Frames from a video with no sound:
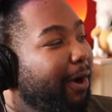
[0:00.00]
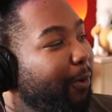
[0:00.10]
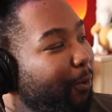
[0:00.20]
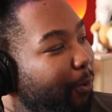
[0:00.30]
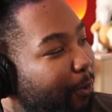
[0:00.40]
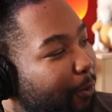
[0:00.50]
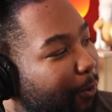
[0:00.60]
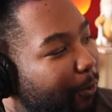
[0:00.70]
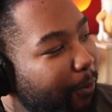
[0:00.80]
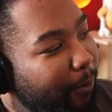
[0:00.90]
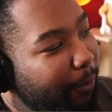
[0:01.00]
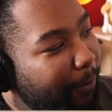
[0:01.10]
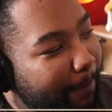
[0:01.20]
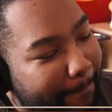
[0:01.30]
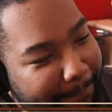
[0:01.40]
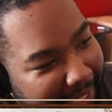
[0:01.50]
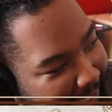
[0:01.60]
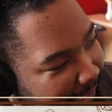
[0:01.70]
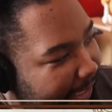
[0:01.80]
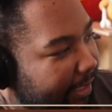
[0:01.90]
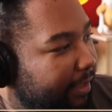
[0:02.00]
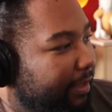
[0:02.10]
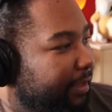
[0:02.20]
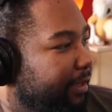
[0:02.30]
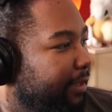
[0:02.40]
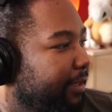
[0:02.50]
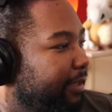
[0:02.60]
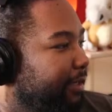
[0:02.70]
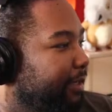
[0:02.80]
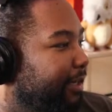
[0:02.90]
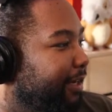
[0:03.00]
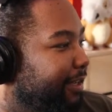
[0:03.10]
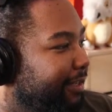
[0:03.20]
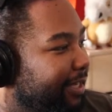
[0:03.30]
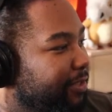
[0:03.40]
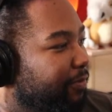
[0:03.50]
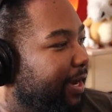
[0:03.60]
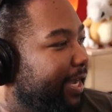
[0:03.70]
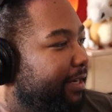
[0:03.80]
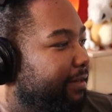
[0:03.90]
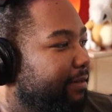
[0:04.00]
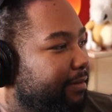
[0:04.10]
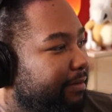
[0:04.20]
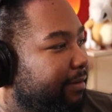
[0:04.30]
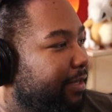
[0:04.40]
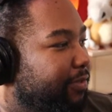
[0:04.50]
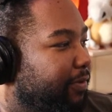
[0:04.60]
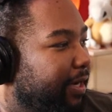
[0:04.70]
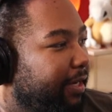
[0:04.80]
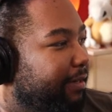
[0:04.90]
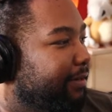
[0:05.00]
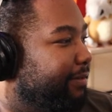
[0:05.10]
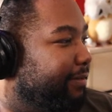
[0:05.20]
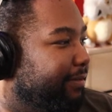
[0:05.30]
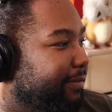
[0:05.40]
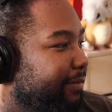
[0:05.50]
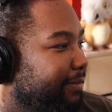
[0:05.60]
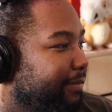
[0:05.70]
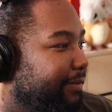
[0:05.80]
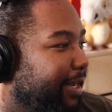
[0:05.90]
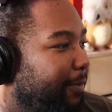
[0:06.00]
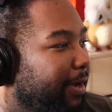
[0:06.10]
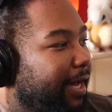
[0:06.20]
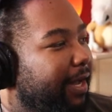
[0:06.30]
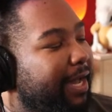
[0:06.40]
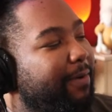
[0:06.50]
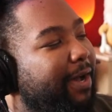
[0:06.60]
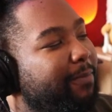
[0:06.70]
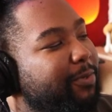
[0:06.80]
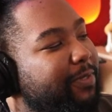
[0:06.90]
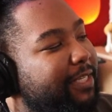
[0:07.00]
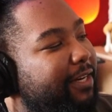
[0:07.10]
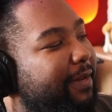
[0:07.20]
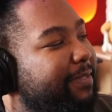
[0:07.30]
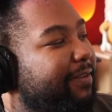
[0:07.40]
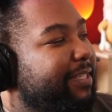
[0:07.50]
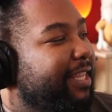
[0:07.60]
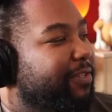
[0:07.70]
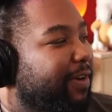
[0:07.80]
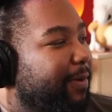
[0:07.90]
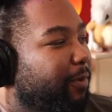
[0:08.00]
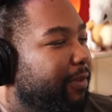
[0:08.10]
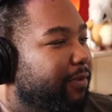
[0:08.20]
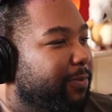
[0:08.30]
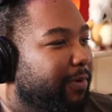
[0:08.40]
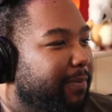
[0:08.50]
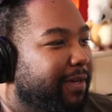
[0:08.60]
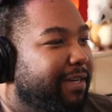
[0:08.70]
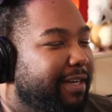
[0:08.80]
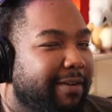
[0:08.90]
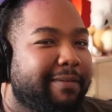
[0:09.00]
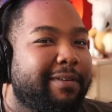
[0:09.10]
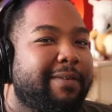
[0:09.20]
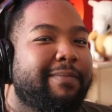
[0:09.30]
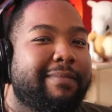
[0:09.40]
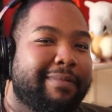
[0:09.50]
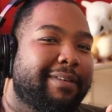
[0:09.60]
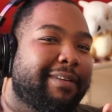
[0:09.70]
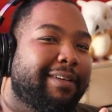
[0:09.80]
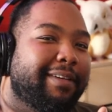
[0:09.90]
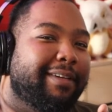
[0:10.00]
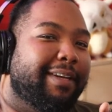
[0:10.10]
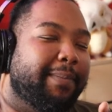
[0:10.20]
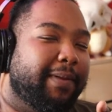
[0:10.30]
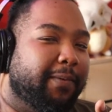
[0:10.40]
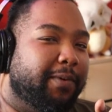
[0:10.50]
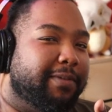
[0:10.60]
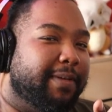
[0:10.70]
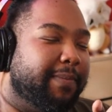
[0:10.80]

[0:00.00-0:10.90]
Ooh, buddy. That's right. That's right. I almost want to say your name, so I would say that's right, worthless one, but you know, I believe you're worth